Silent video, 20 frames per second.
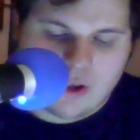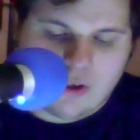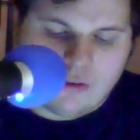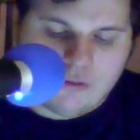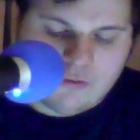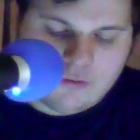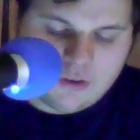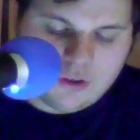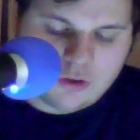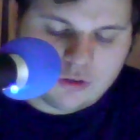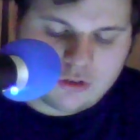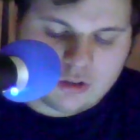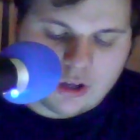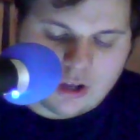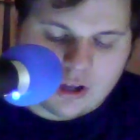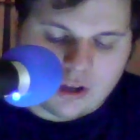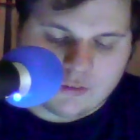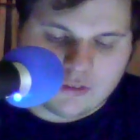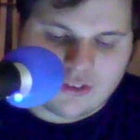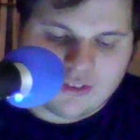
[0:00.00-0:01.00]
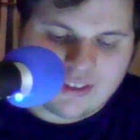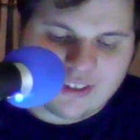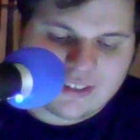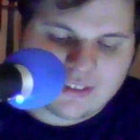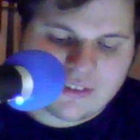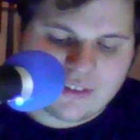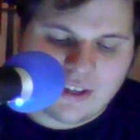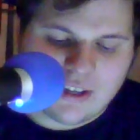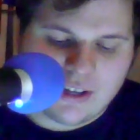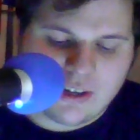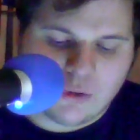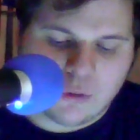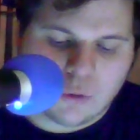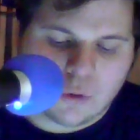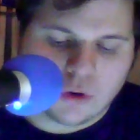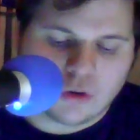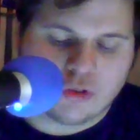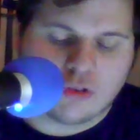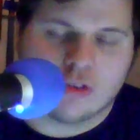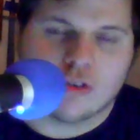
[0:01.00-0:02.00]
Field of 16
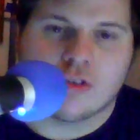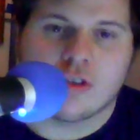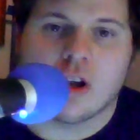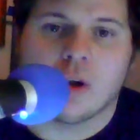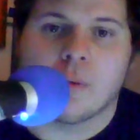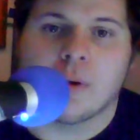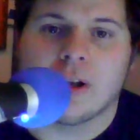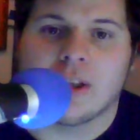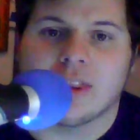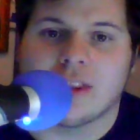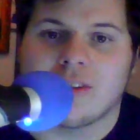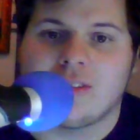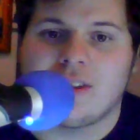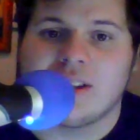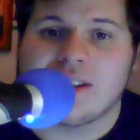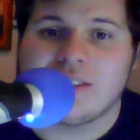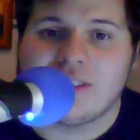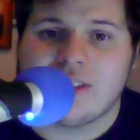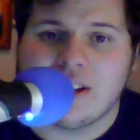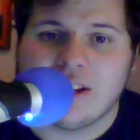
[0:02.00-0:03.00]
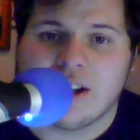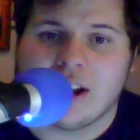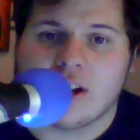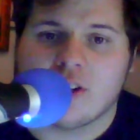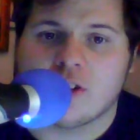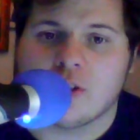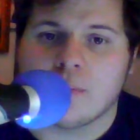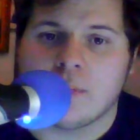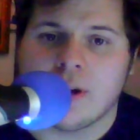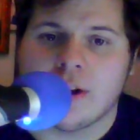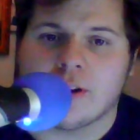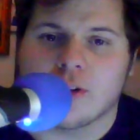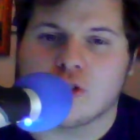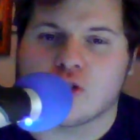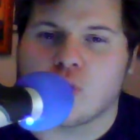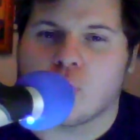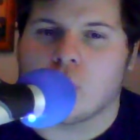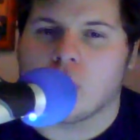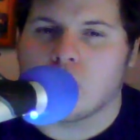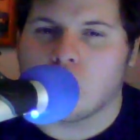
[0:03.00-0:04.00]
horses going the 1600 meters
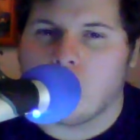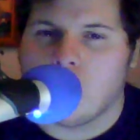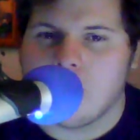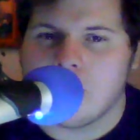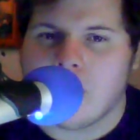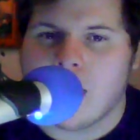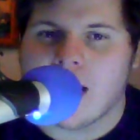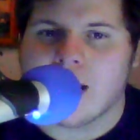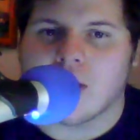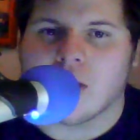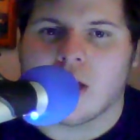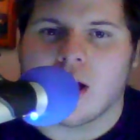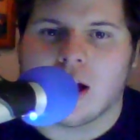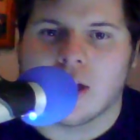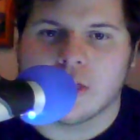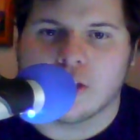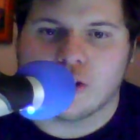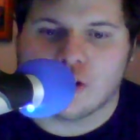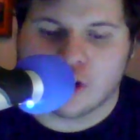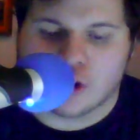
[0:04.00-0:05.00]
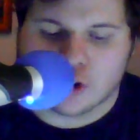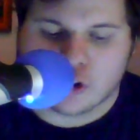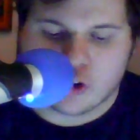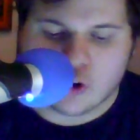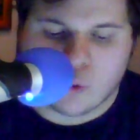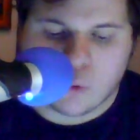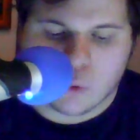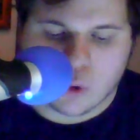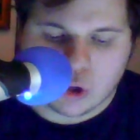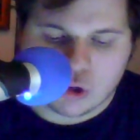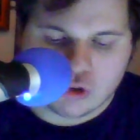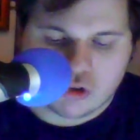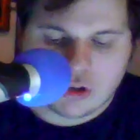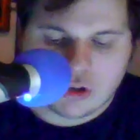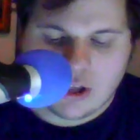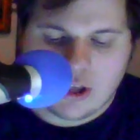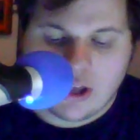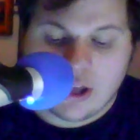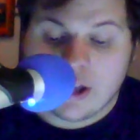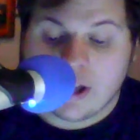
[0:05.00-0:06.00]
or 1 mile on the dirt course.
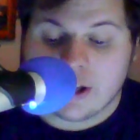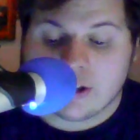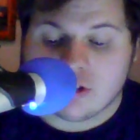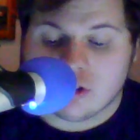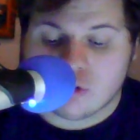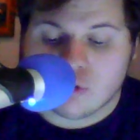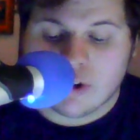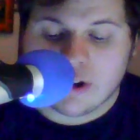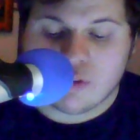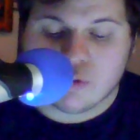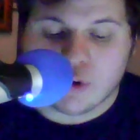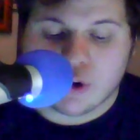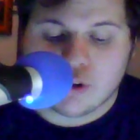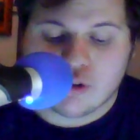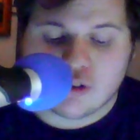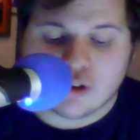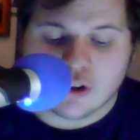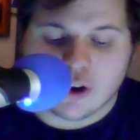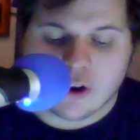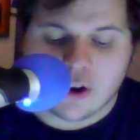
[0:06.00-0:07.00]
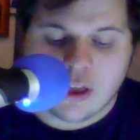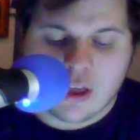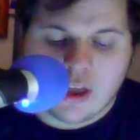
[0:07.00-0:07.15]
It's a great race here.